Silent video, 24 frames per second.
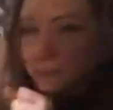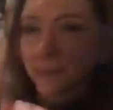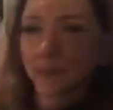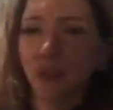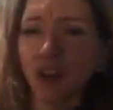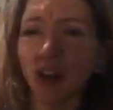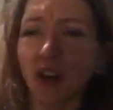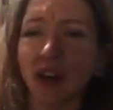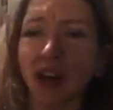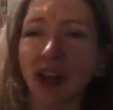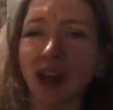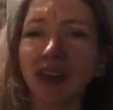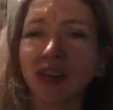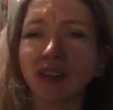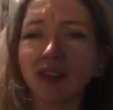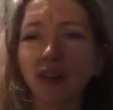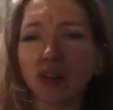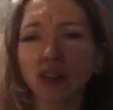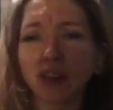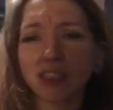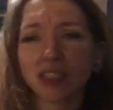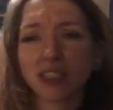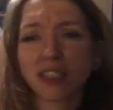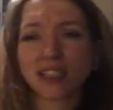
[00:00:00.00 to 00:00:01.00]
Okay, so
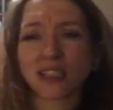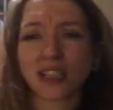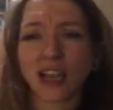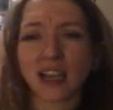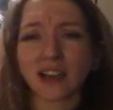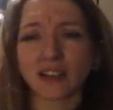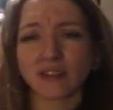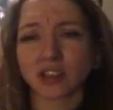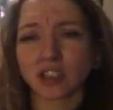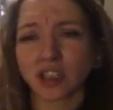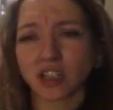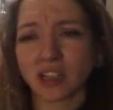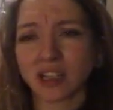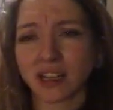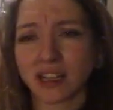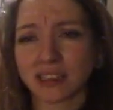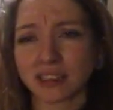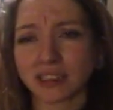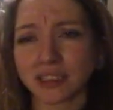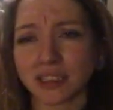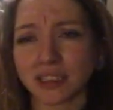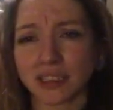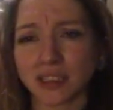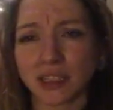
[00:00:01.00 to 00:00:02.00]
this is kind of a
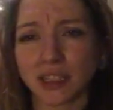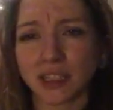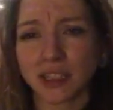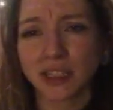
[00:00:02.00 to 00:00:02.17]
classic.